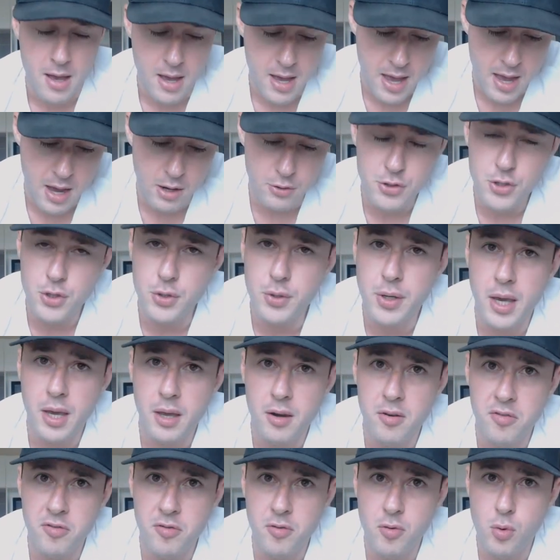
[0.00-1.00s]
a house you
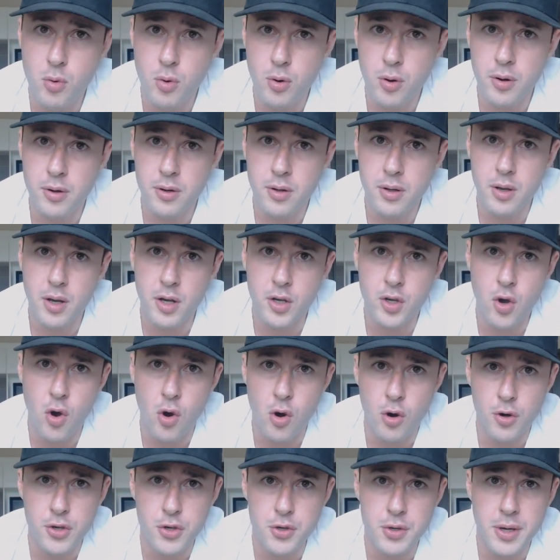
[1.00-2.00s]
can't afford, a
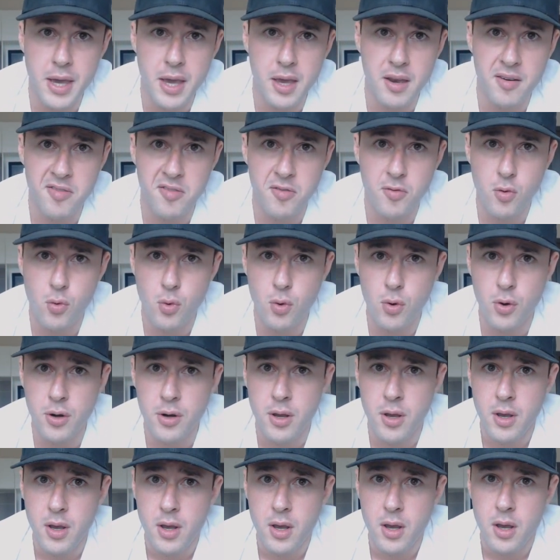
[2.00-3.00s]
car you can't
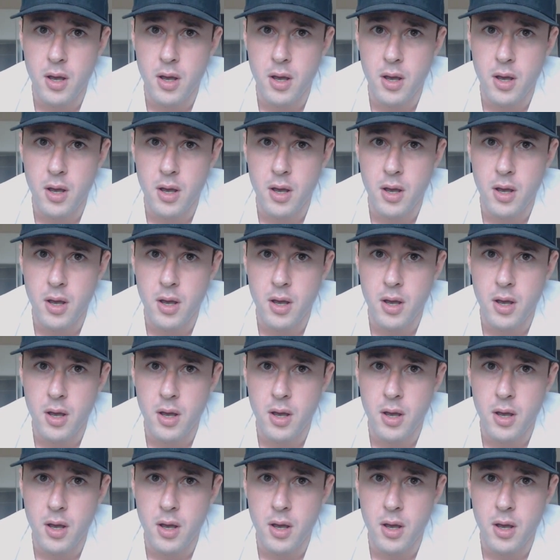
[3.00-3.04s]
afford,